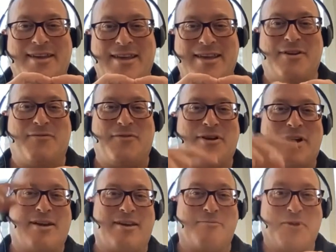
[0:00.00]
Even if you're
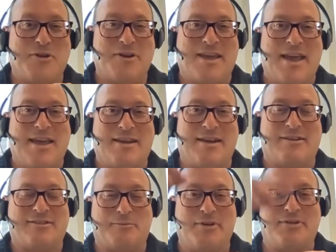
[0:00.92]
not communicating it
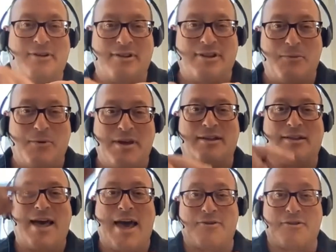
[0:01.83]
explicitly, we
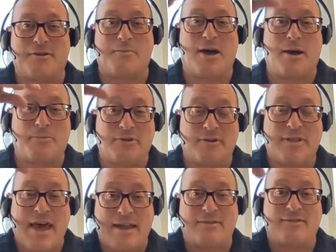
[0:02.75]
can ladder them up to
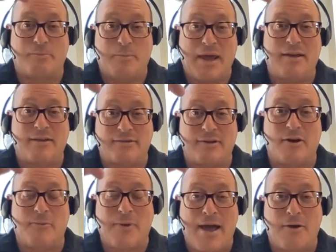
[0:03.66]
that space
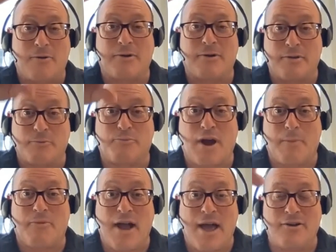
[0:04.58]
around the
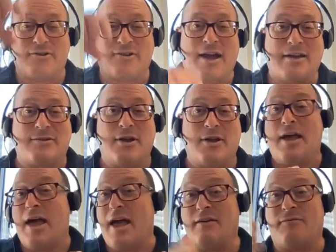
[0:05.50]
proper energize.
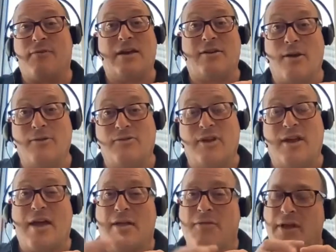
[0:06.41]
And if they don't
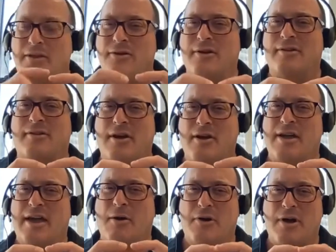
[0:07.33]
say that, then you can say,
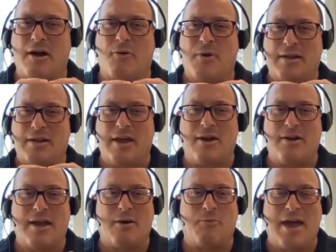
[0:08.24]
okay, we're not quite there yet.